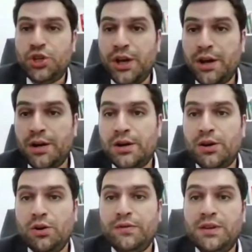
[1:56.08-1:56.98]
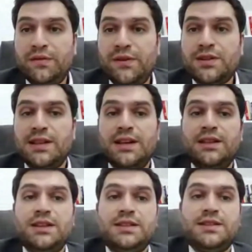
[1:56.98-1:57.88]
chair of the First
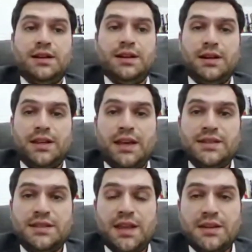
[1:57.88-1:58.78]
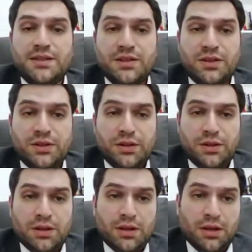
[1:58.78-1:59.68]
Ladies uh, Against Cancer
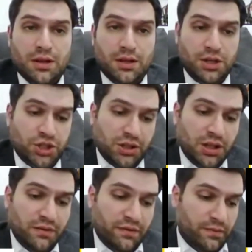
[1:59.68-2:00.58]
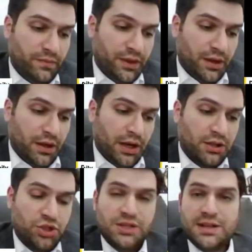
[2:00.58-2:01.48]
Initiative.
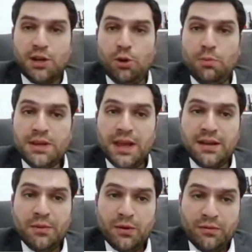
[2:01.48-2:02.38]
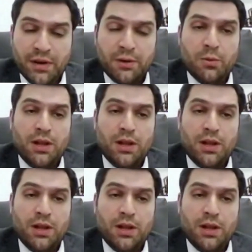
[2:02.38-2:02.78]
And she's a global, a very